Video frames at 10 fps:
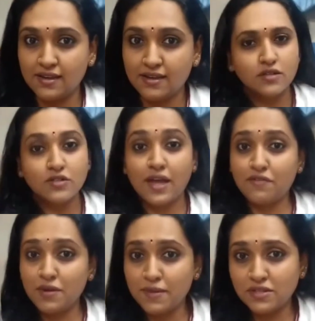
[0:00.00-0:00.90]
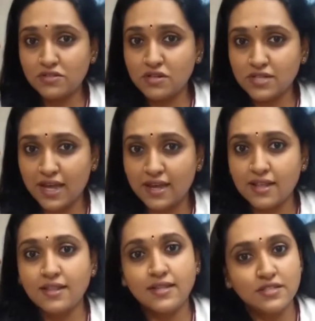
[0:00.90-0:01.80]
So every menstrual cycle,
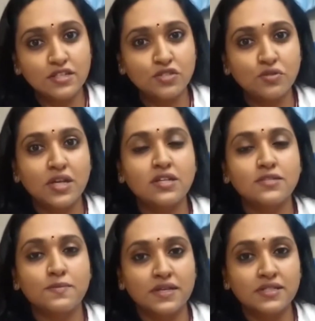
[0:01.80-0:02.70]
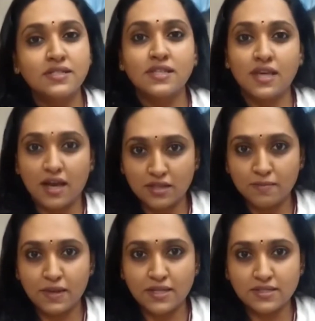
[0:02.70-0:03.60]
this tissue that is present in the other
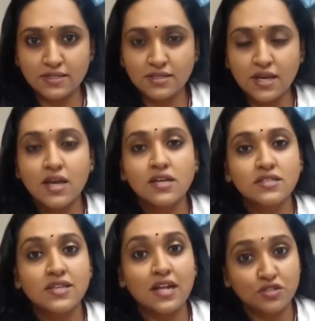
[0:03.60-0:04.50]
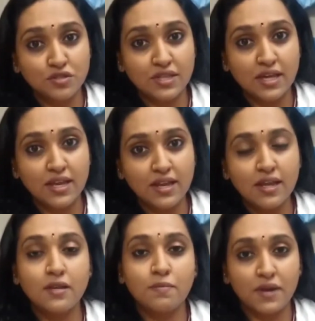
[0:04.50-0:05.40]
places starts to thicken,
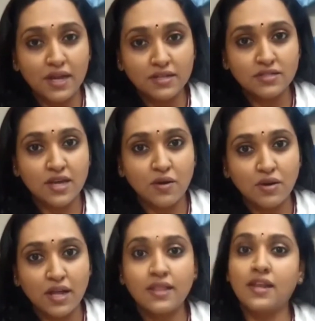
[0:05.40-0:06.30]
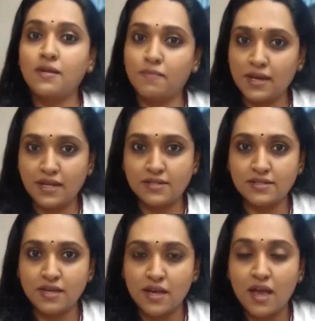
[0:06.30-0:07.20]
it breaks down and then it
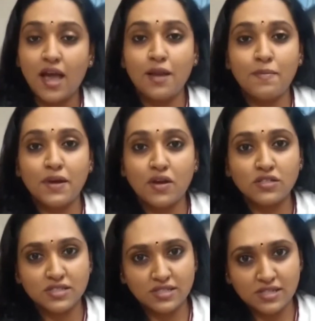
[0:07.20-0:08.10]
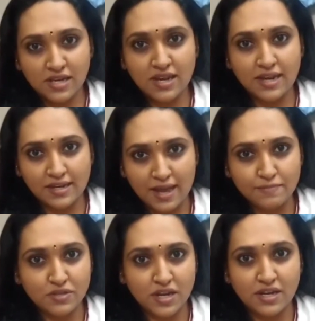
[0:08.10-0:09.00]
bleeds. And because it is in an
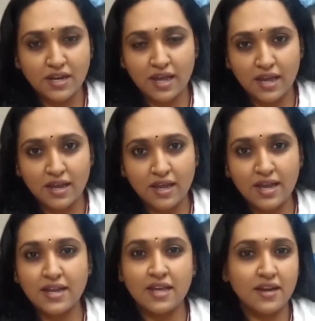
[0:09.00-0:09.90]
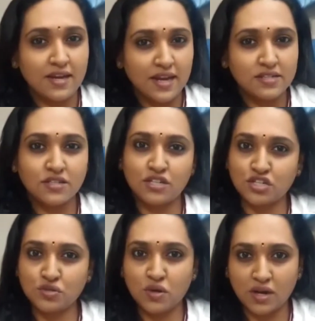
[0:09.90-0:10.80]
encapsulated area, it irritates the
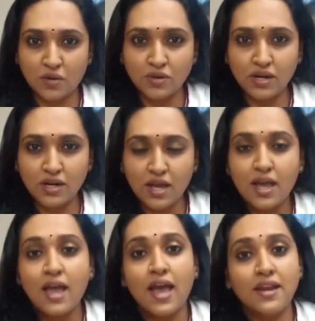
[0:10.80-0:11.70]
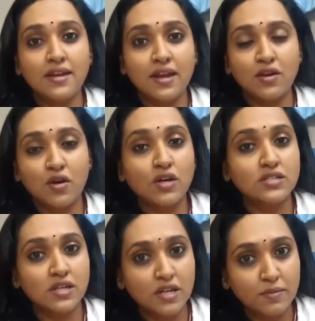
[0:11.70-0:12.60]
tissue around it and it can cause a
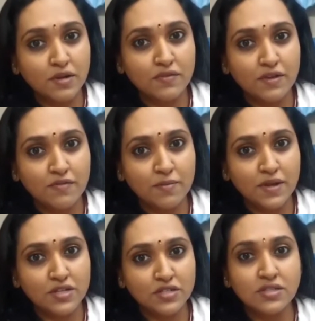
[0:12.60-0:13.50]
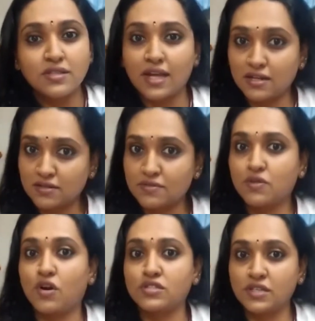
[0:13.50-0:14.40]
little bit of inflammation, that
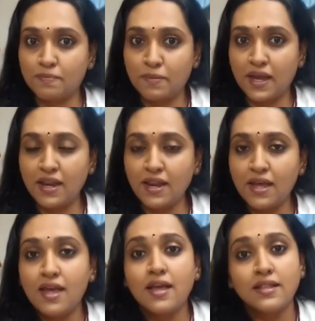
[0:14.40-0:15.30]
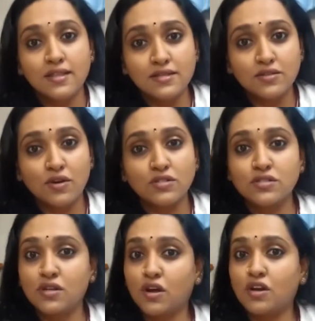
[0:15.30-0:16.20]
causing the pain. This causes a
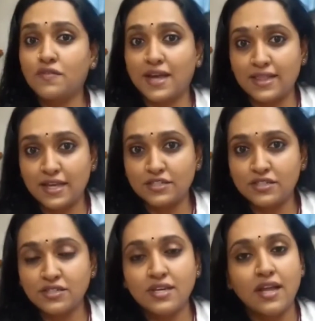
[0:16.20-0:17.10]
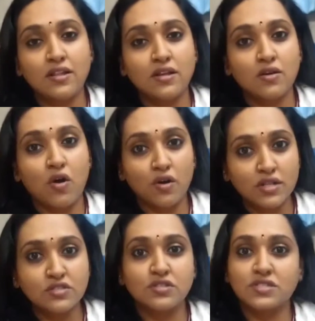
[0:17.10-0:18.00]
lot of adhesions and the
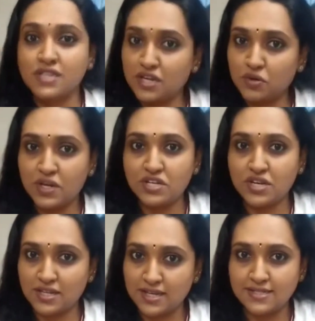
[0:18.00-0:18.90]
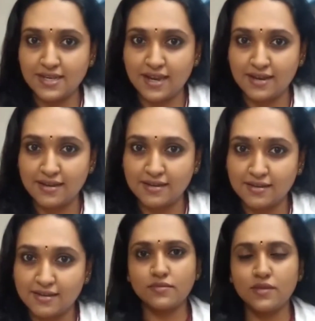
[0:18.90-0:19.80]
organs to stick to each other inside.
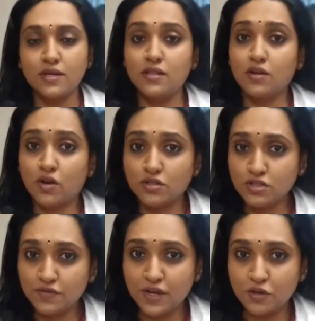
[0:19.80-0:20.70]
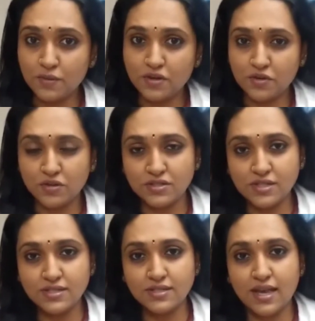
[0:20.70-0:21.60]
The causes of
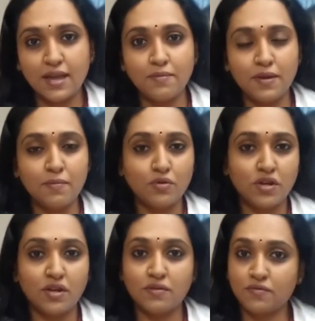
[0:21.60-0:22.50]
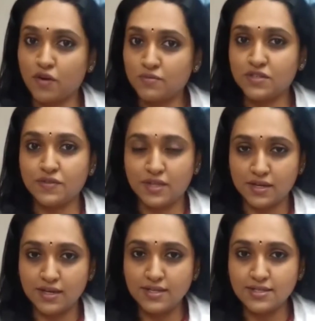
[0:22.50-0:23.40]
endometriosis can be put in forms of
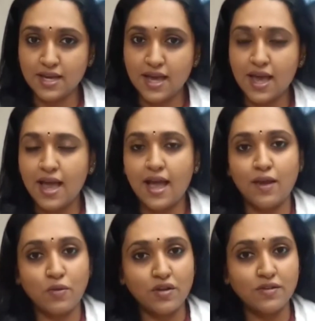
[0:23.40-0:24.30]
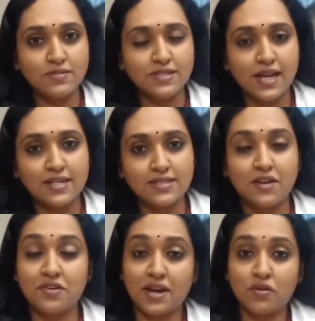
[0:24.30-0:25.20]
theories, and one of them states that
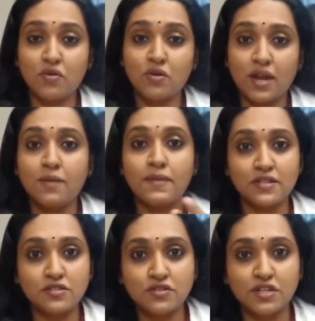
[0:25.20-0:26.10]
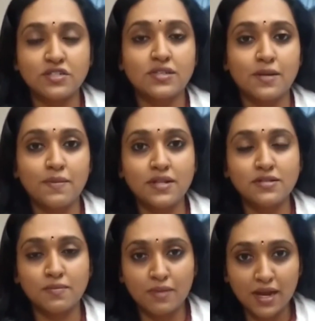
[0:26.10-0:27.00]
retrograde menstruation, that means the
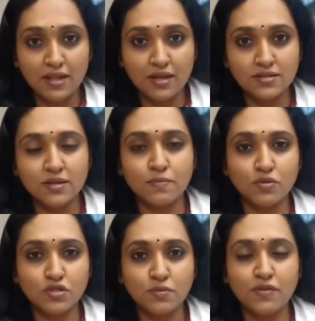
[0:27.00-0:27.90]
blood that is supposed to be